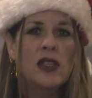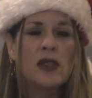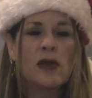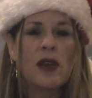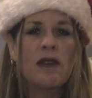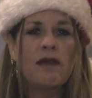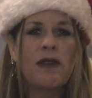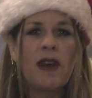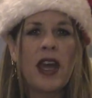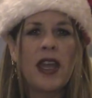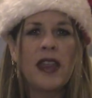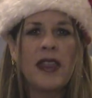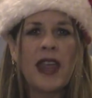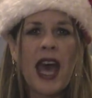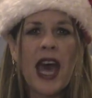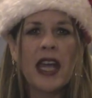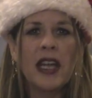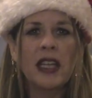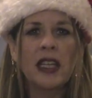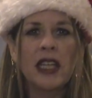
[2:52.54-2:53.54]
So I find
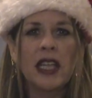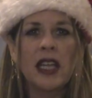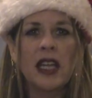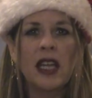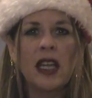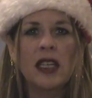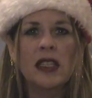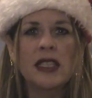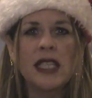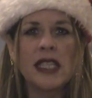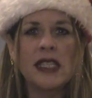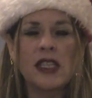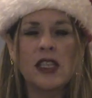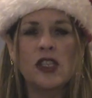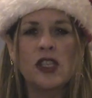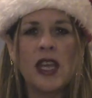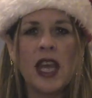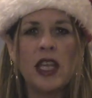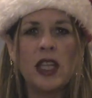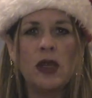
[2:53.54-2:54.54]
that a little
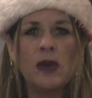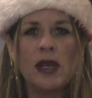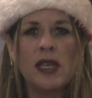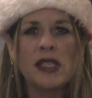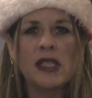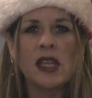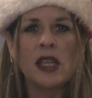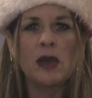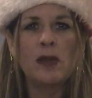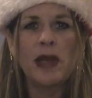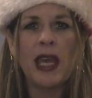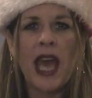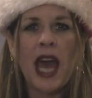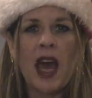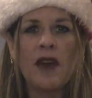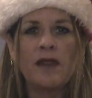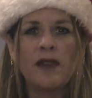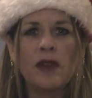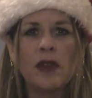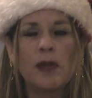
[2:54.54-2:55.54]
disingenuous on the
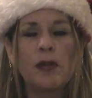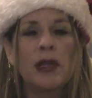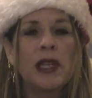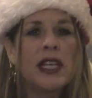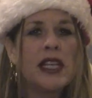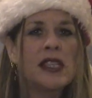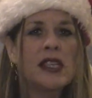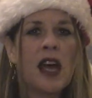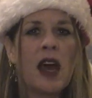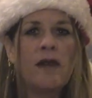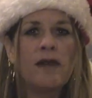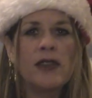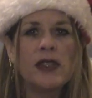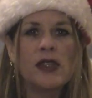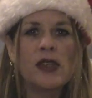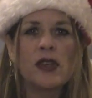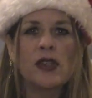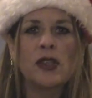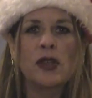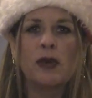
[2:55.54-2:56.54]
behalf of the police
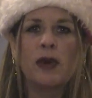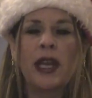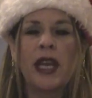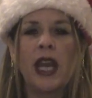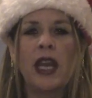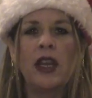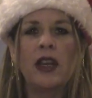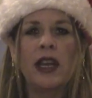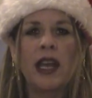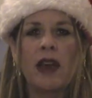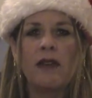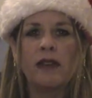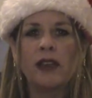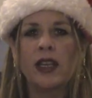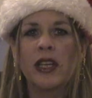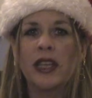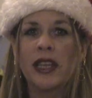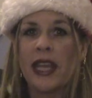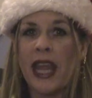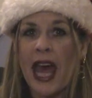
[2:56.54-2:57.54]
officers who went undercover
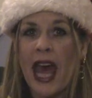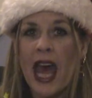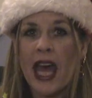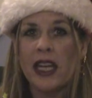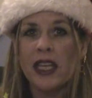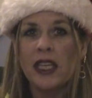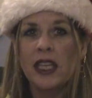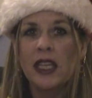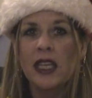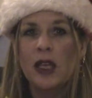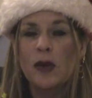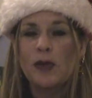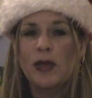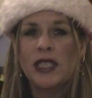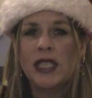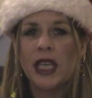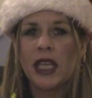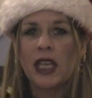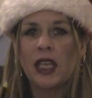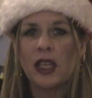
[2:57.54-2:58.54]
in that
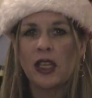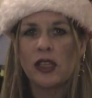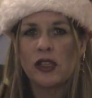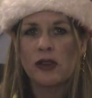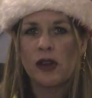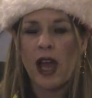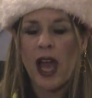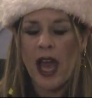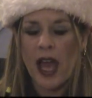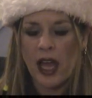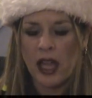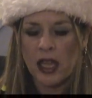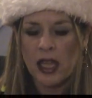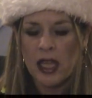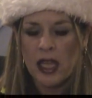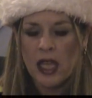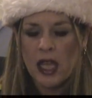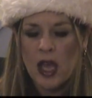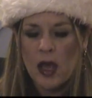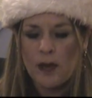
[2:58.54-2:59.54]
particular trial.
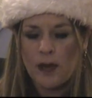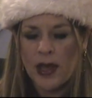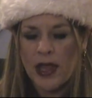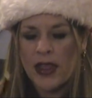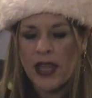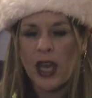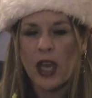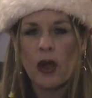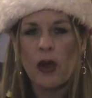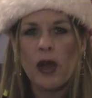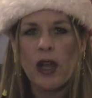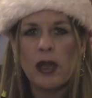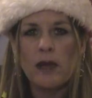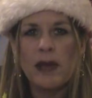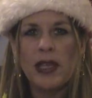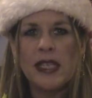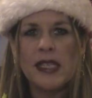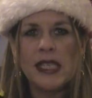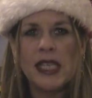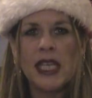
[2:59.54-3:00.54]
But they're going to
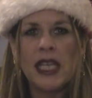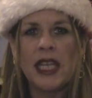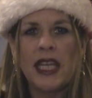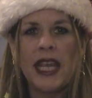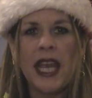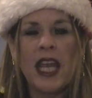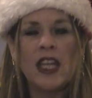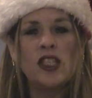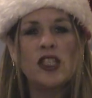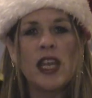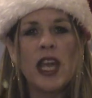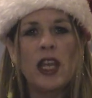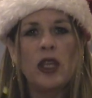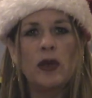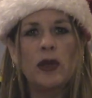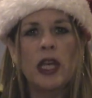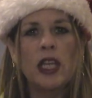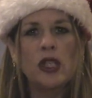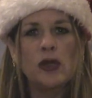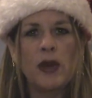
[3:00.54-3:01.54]
be seen again
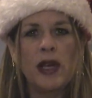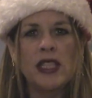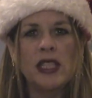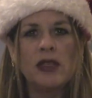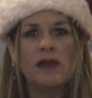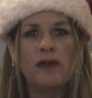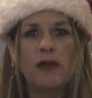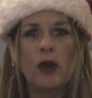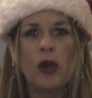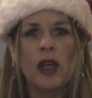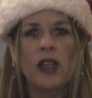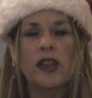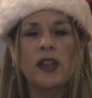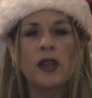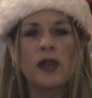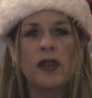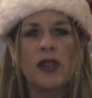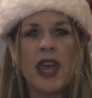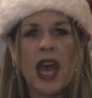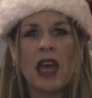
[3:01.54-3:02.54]
January 24th,
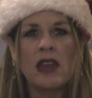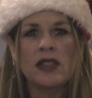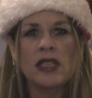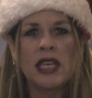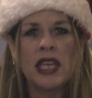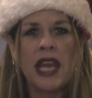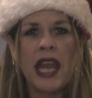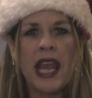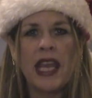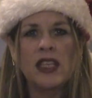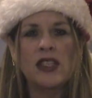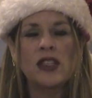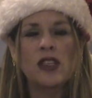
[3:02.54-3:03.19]
2008.